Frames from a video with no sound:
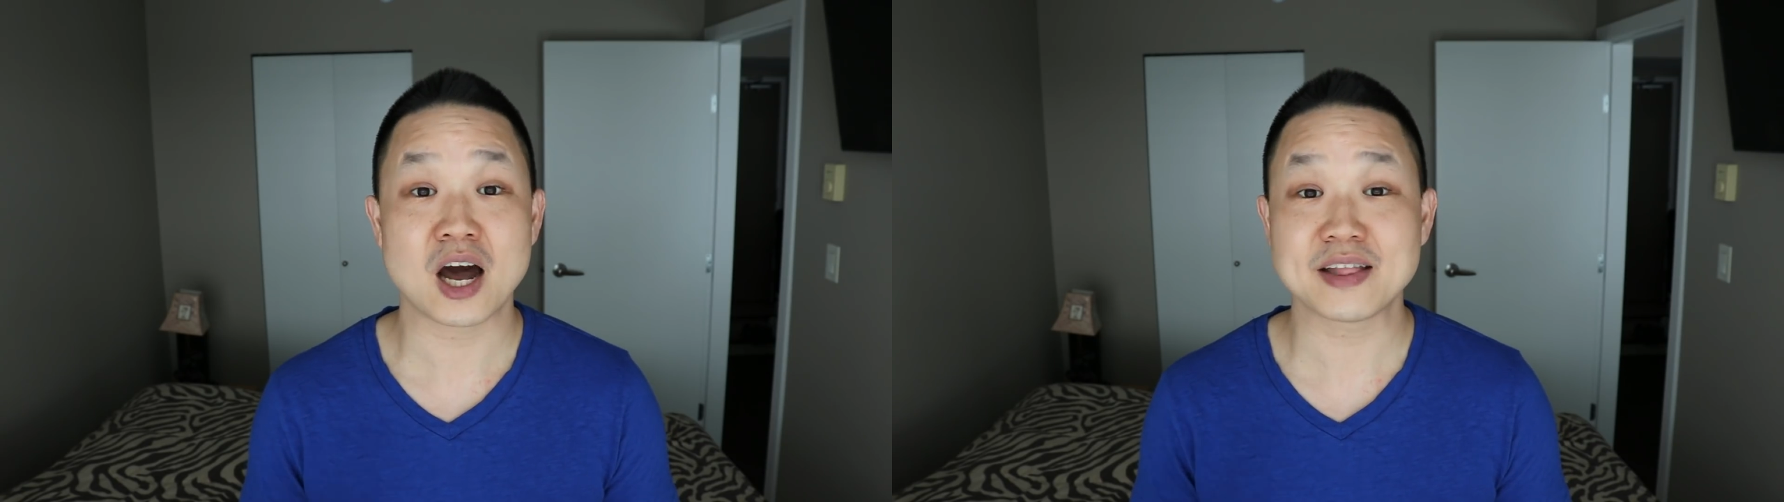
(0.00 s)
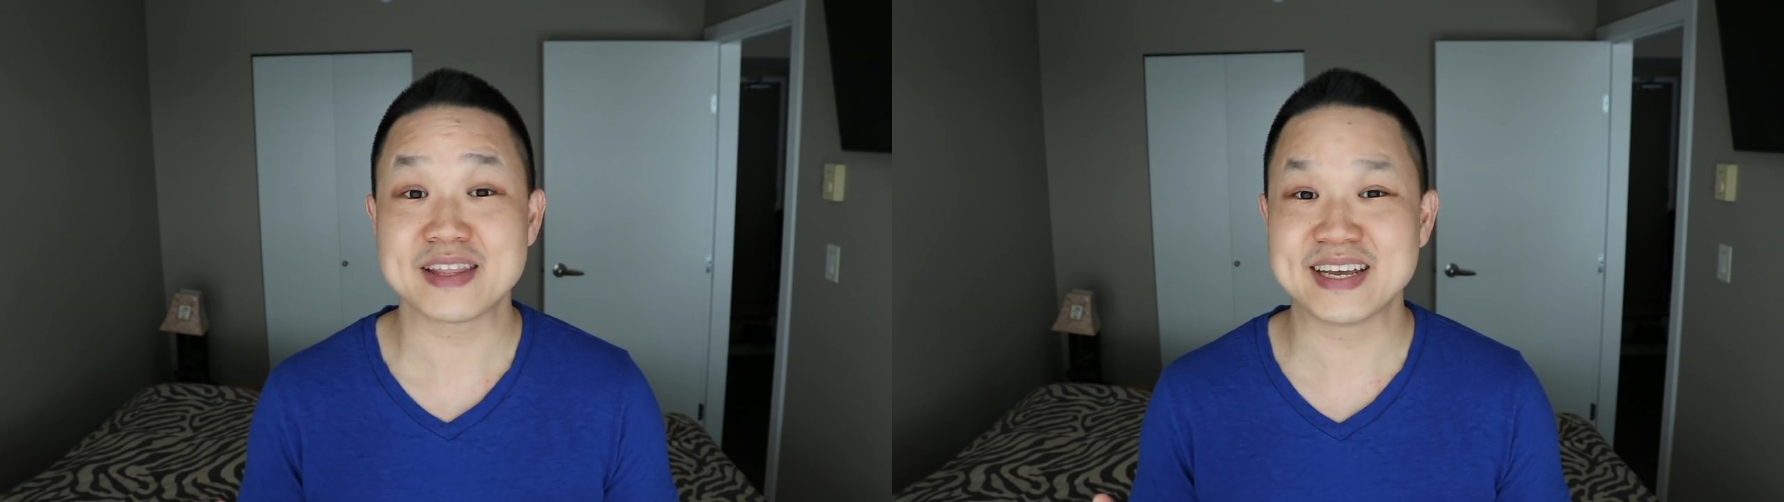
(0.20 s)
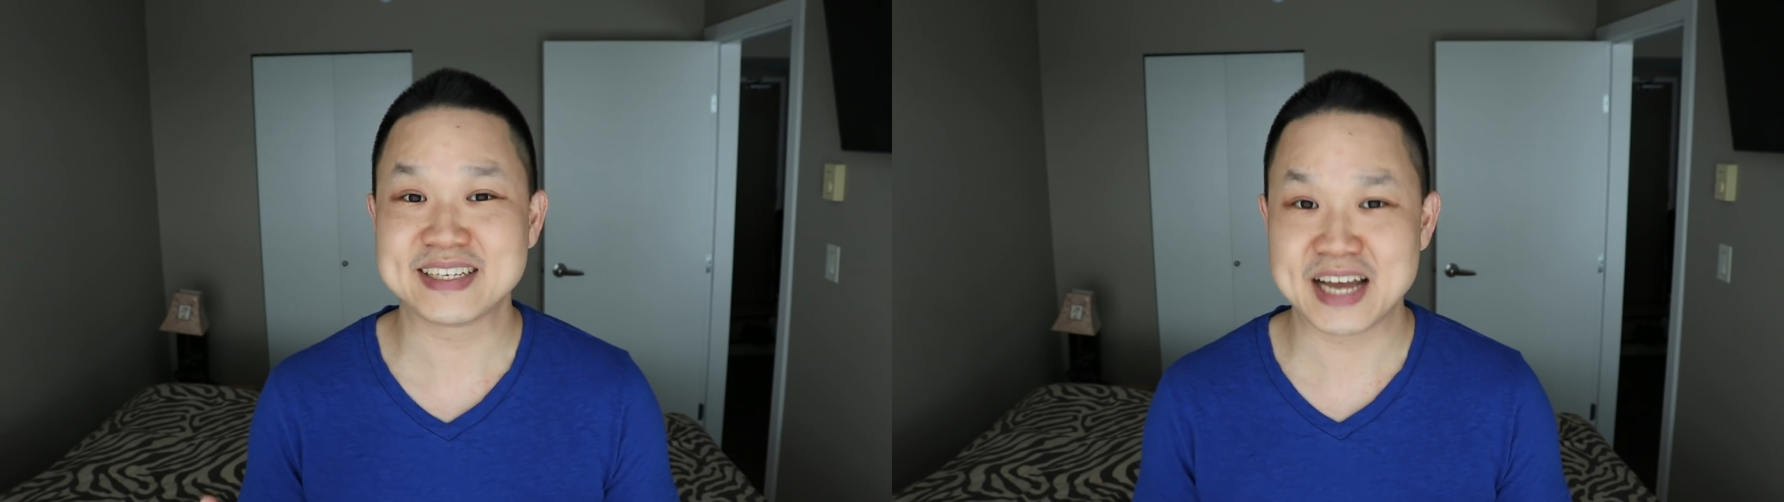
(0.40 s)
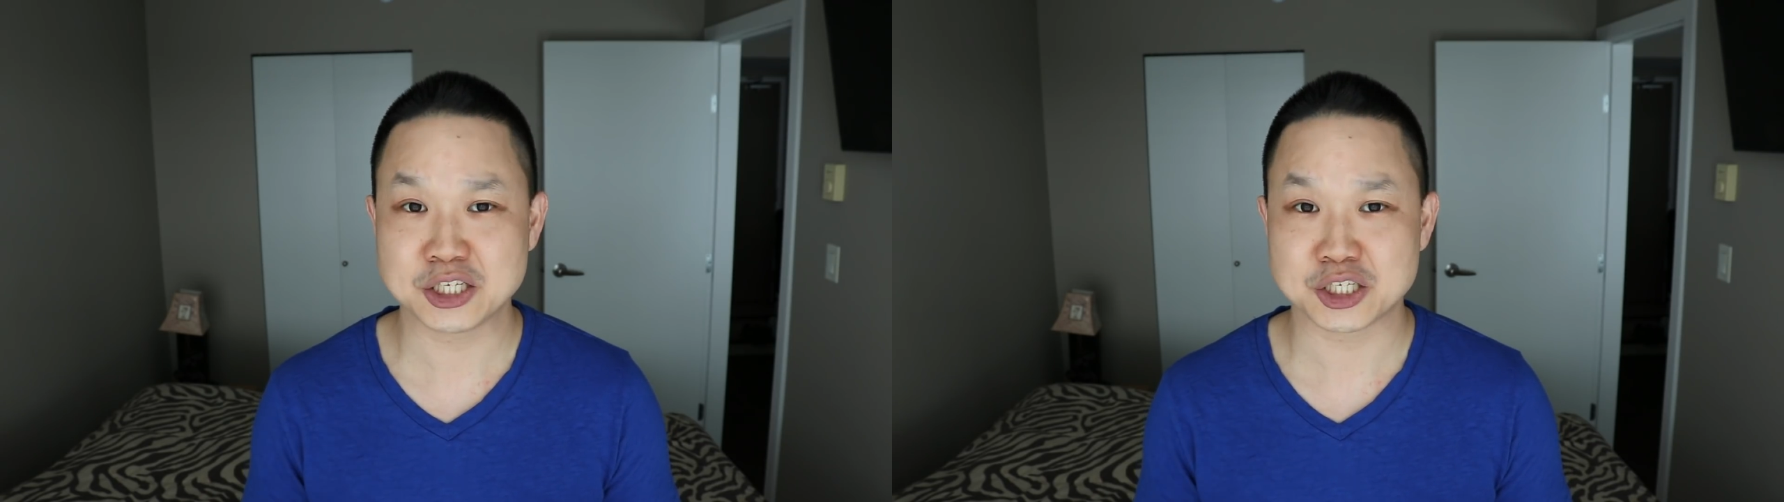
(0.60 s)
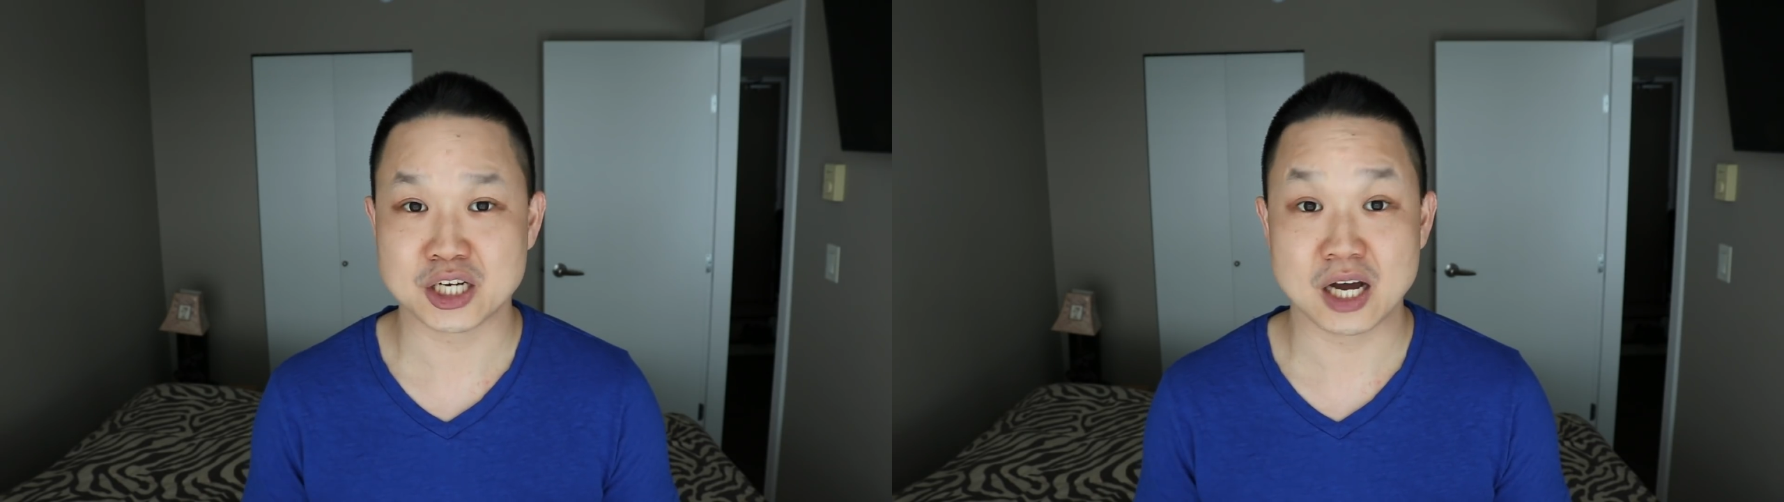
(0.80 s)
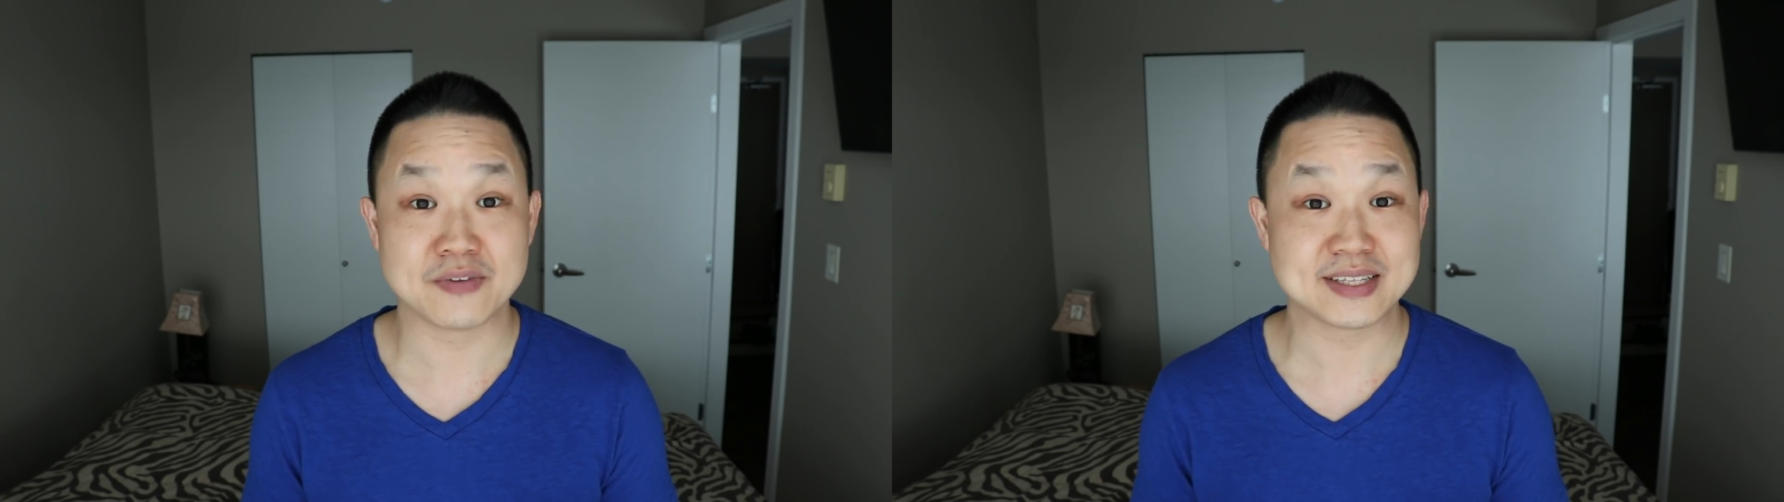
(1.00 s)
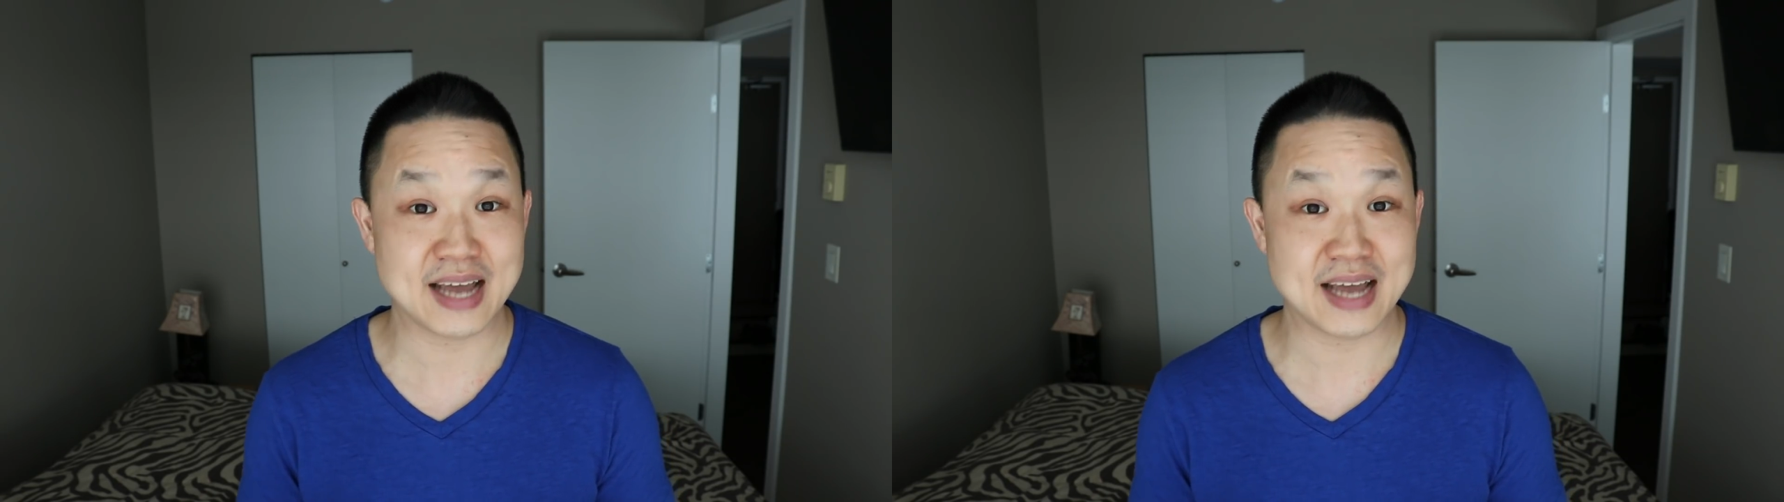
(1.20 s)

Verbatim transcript: caught the attention of a